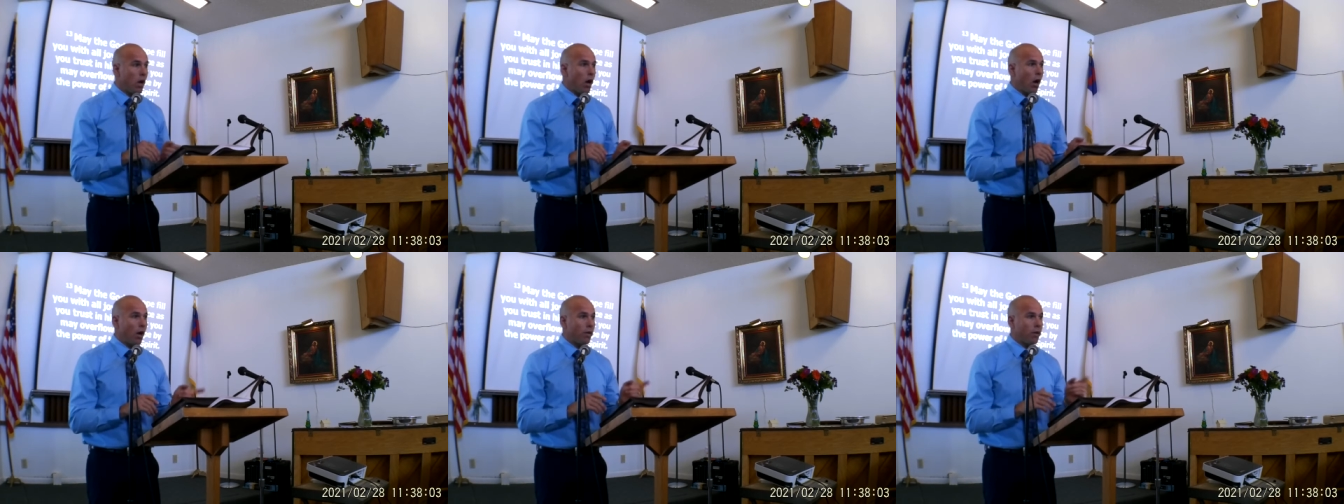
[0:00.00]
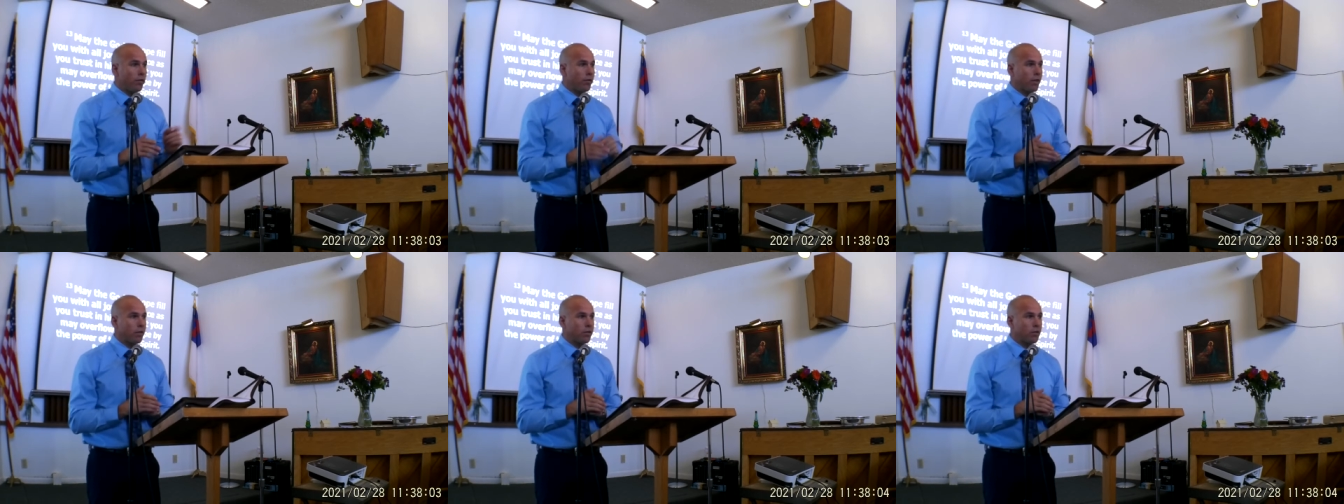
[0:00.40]
On the
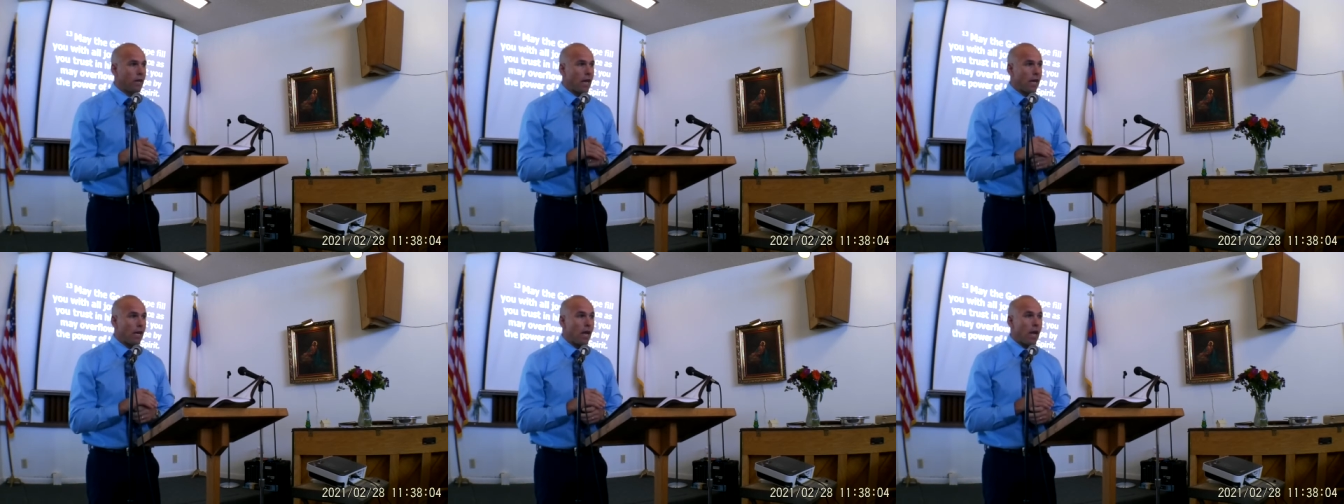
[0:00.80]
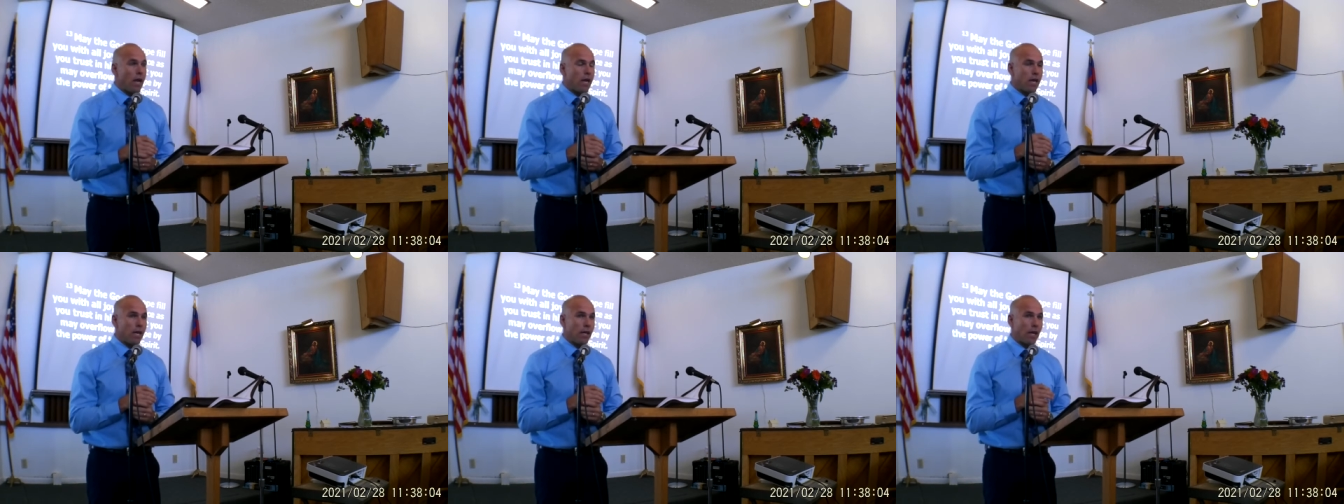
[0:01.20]
sixth day,
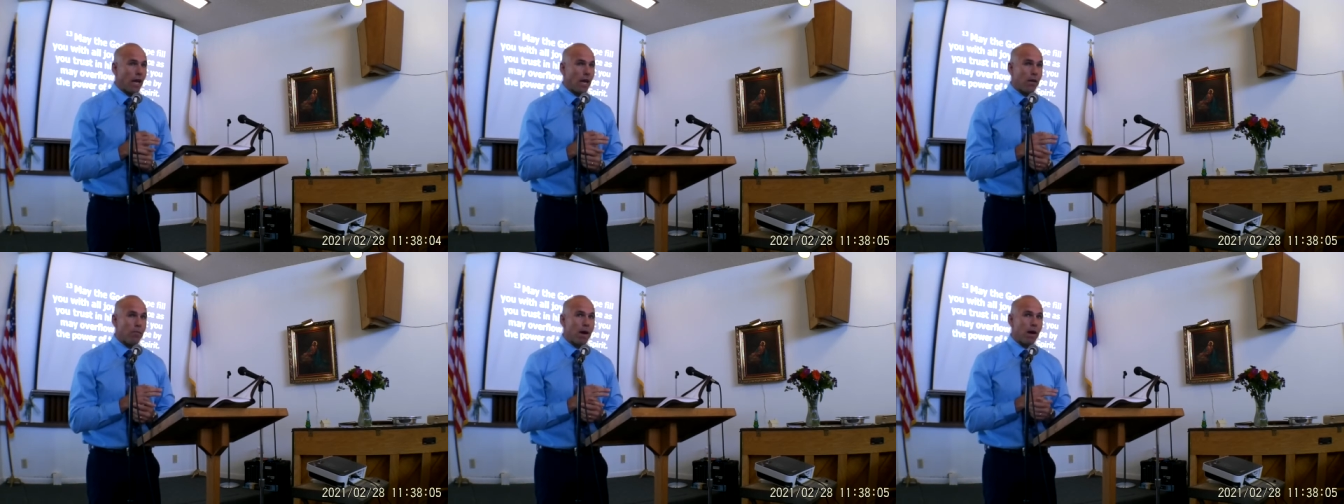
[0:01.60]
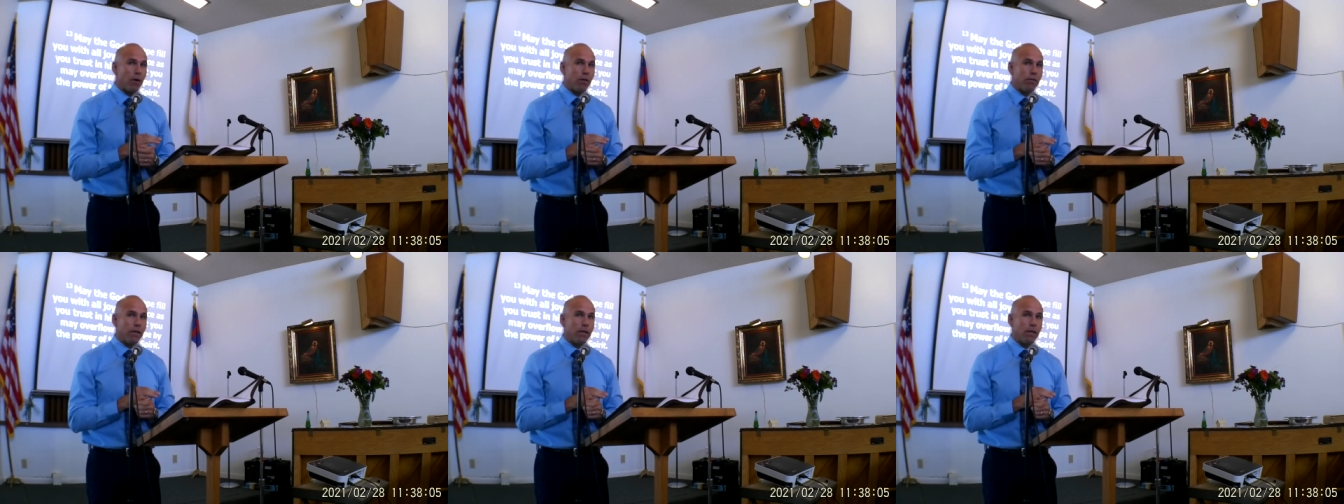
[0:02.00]
he came out
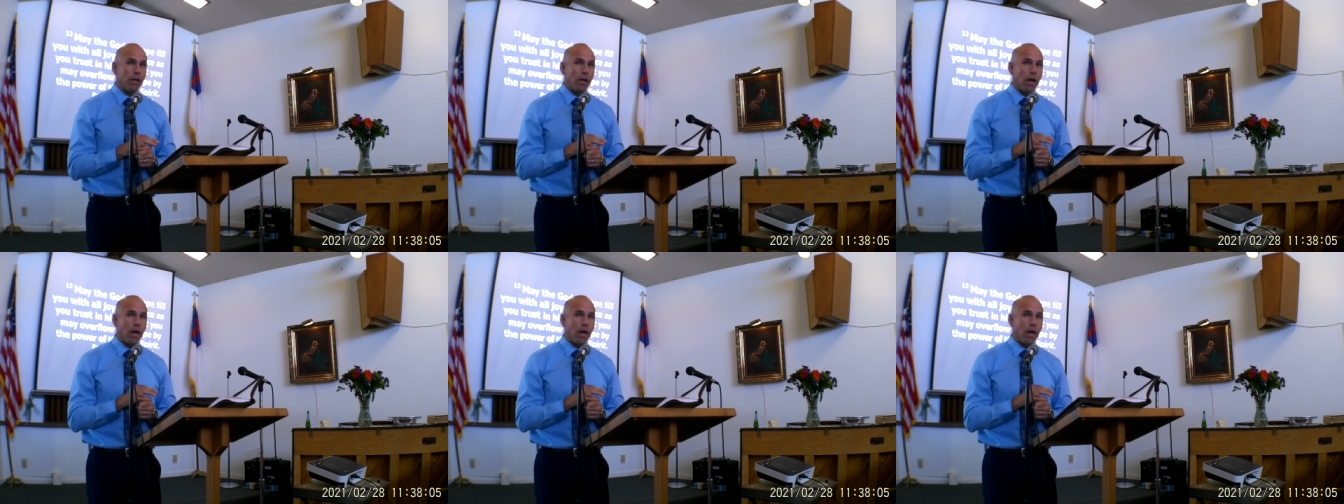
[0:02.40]
of it,